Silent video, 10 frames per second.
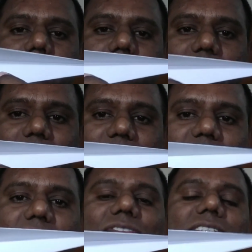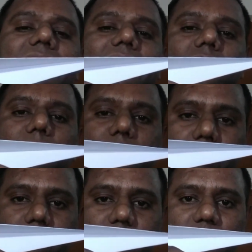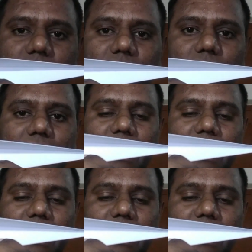an aircraft is in equilibrium, when an